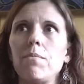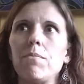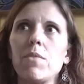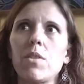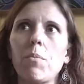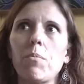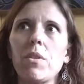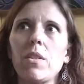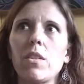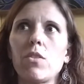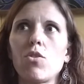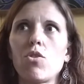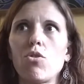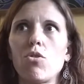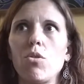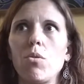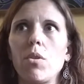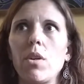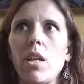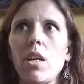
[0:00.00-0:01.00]
something that's
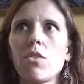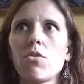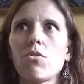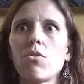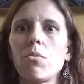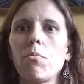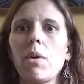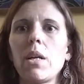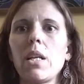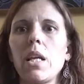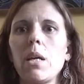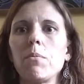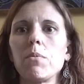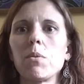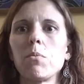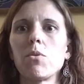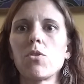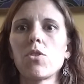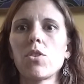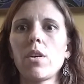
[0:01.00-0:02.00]
true or not true, my
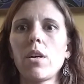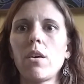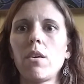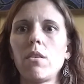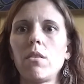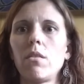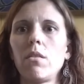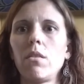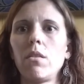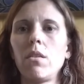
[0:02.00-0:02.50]
name's Michelle.